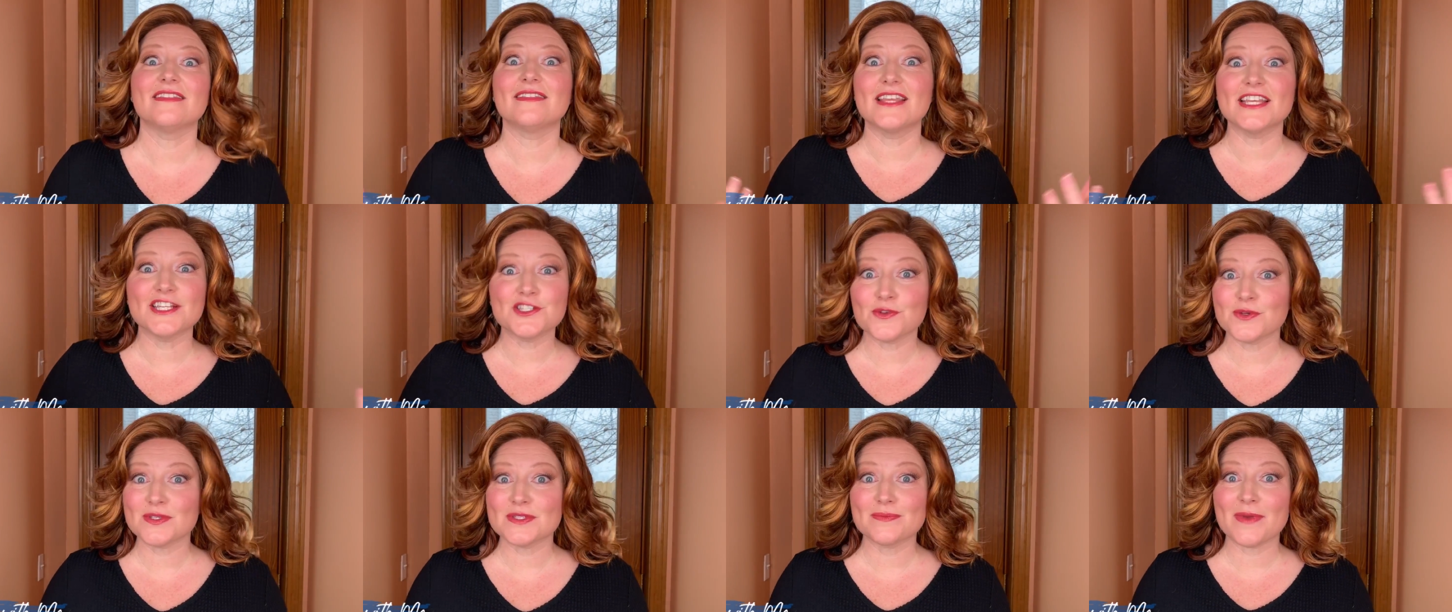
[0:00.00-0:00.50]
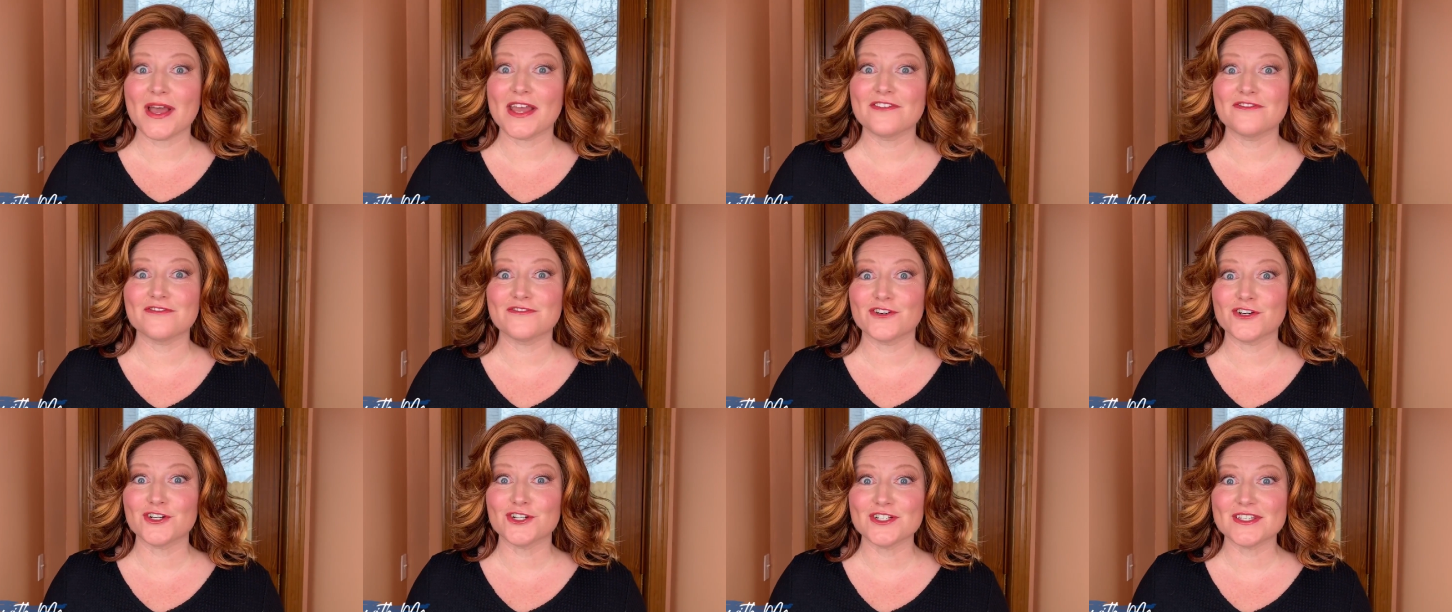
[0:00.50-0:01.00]
this was my
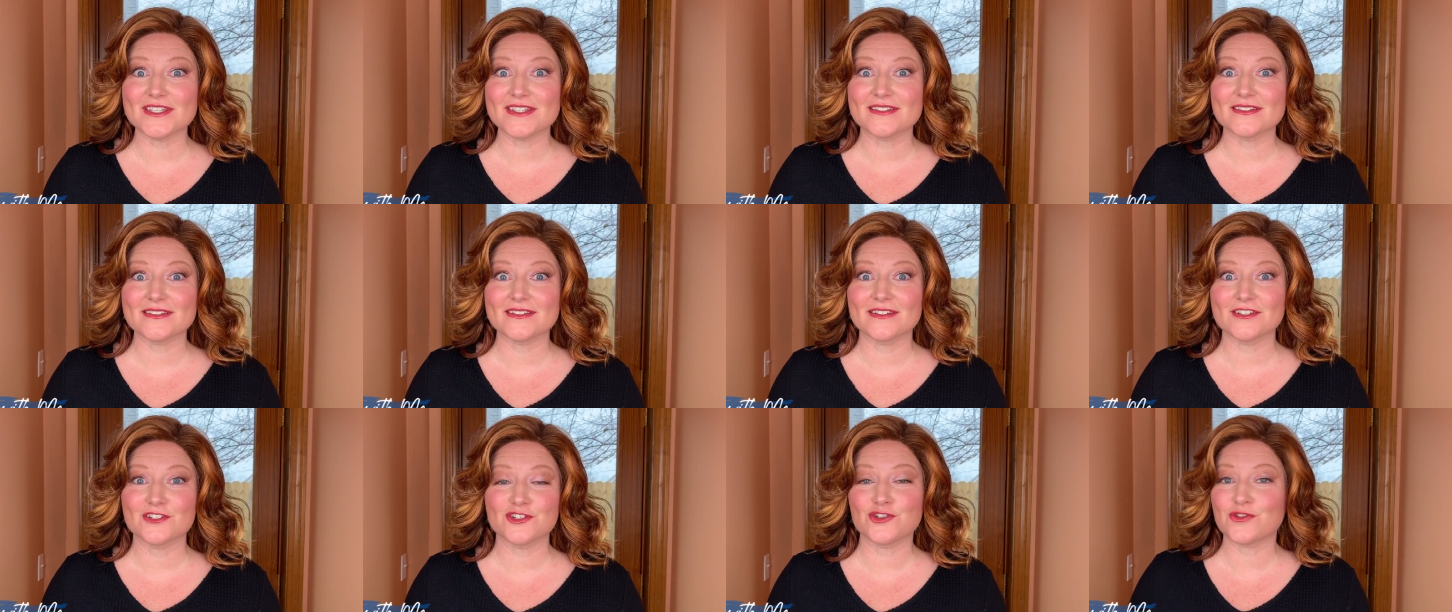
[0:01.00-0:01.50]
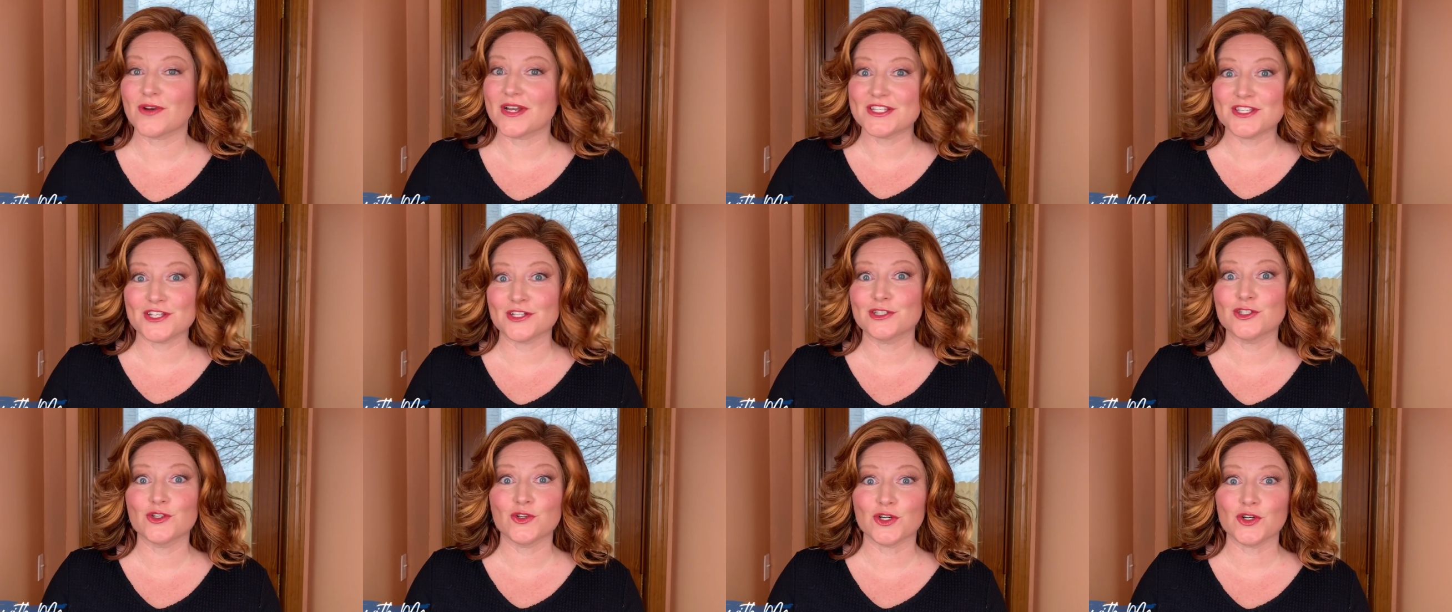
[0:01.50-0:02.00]
first
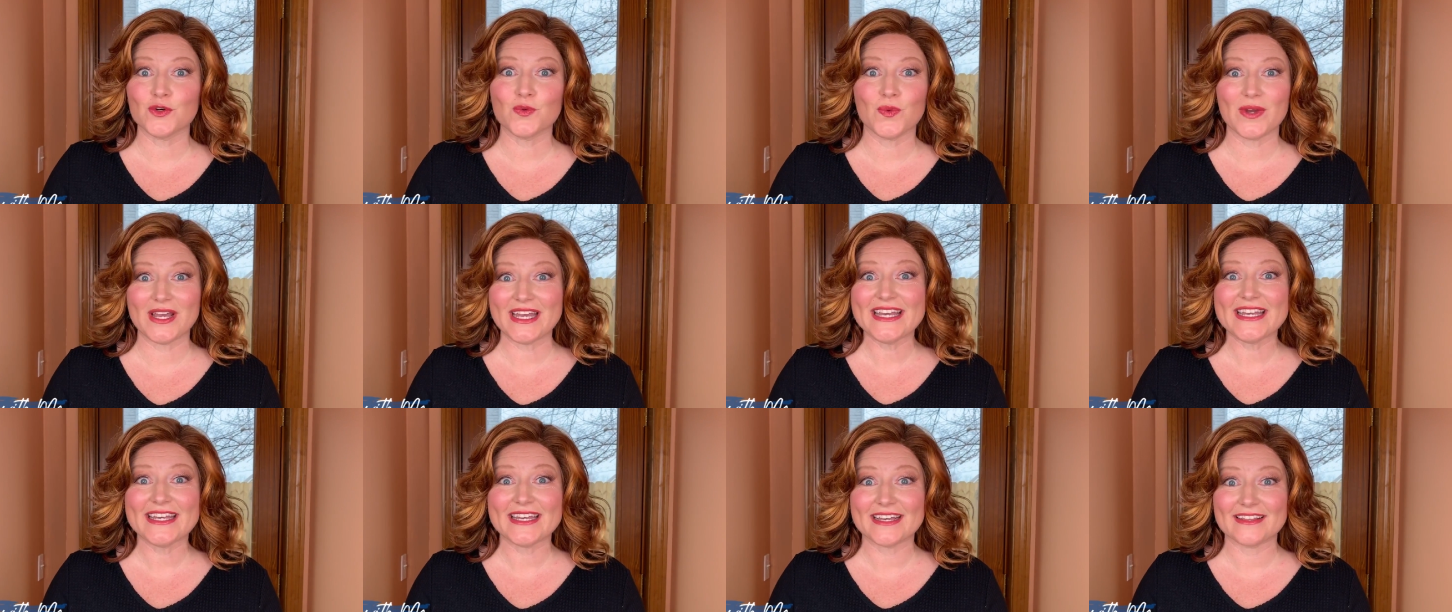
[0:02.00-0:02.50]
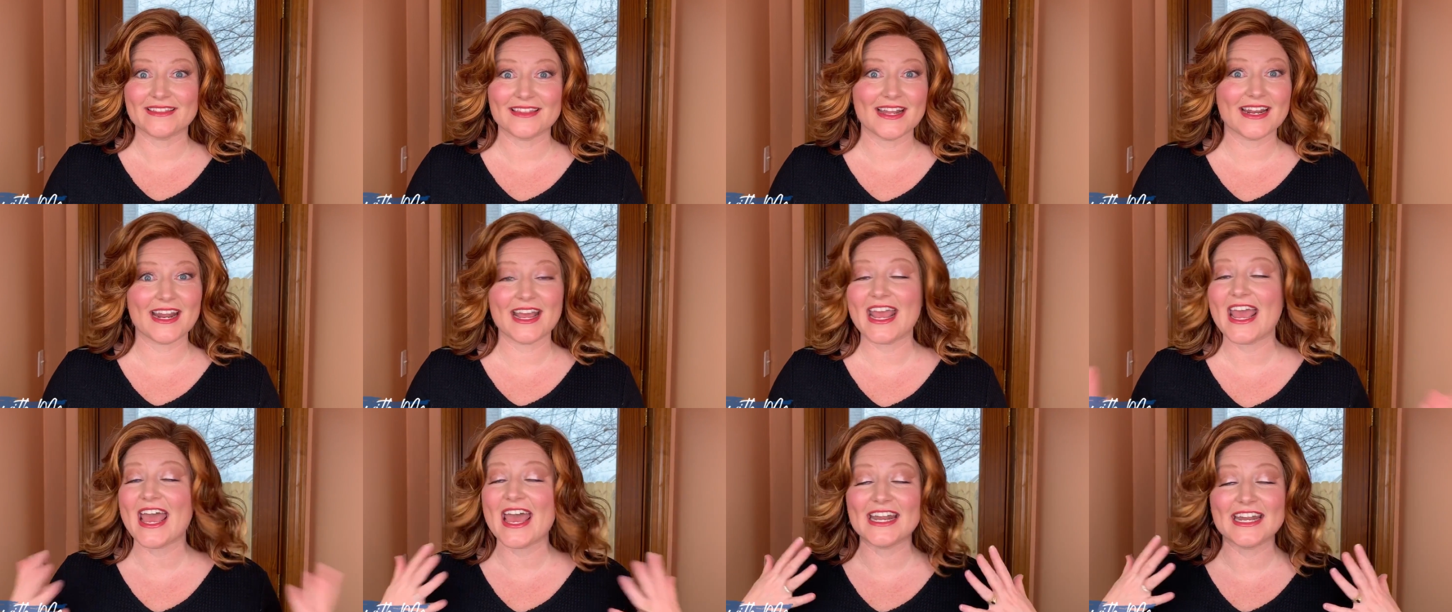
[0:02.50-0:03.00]
TressAllure wig that
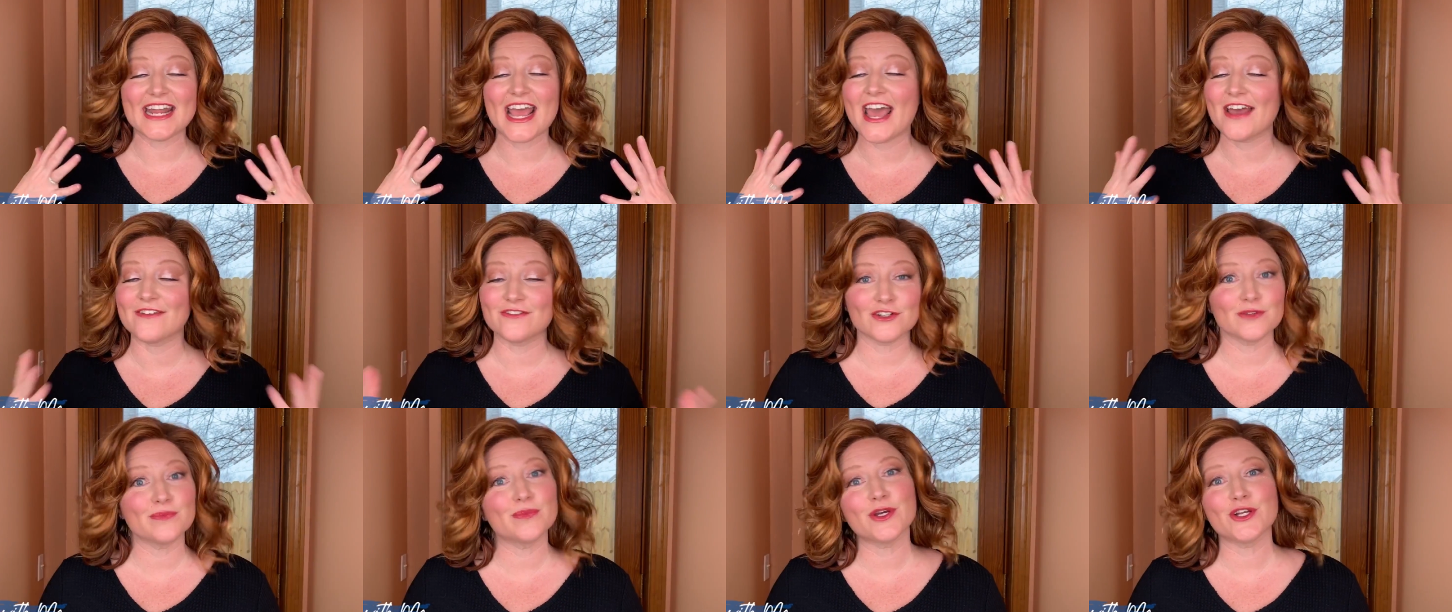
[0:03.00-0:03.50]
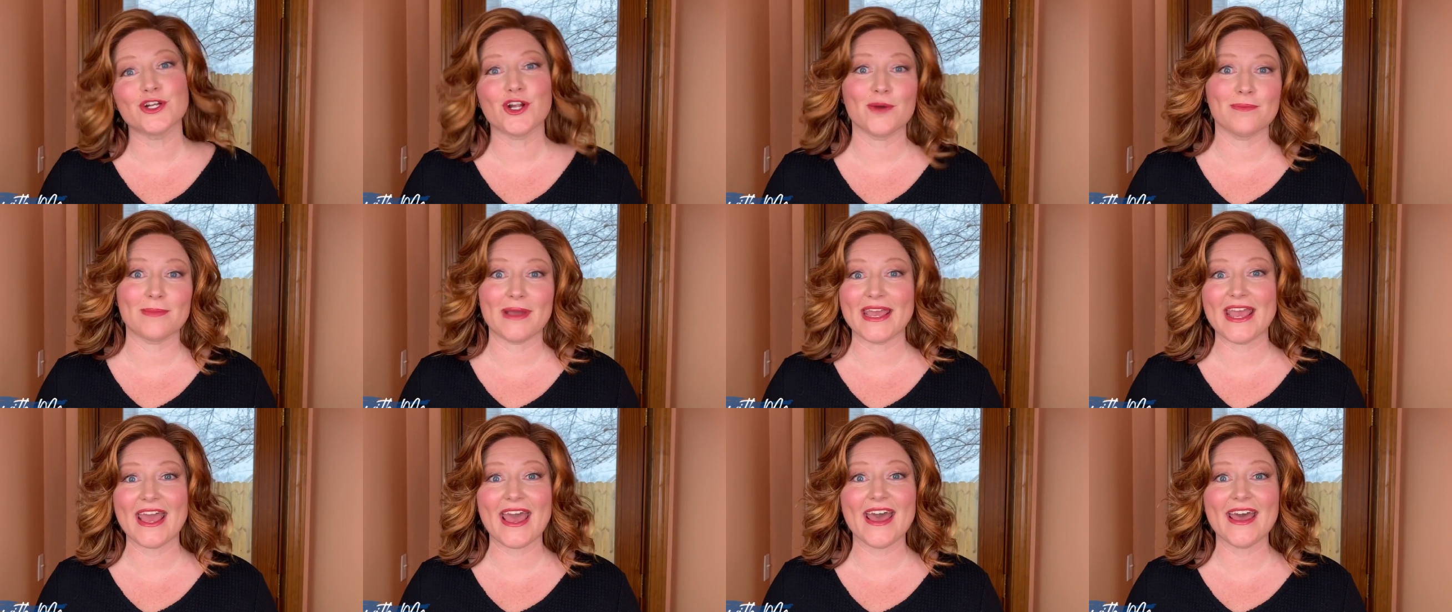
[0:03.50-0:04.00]
I had ever put on
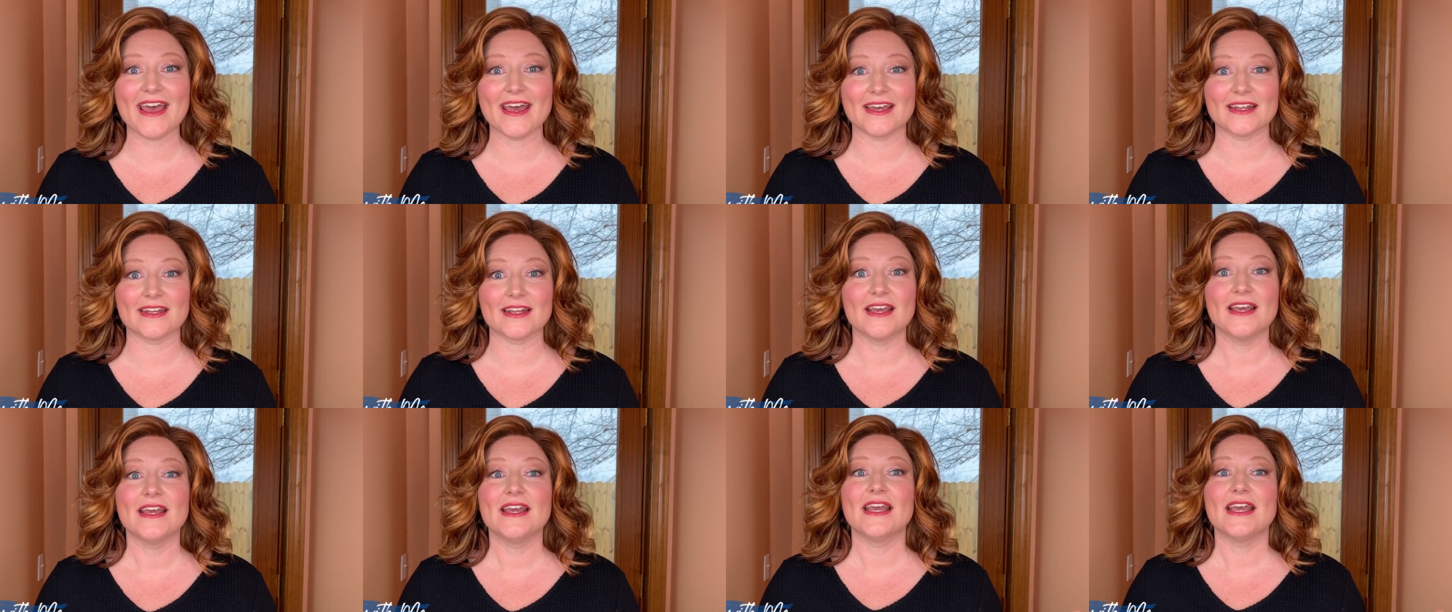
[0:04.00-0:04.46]
my head.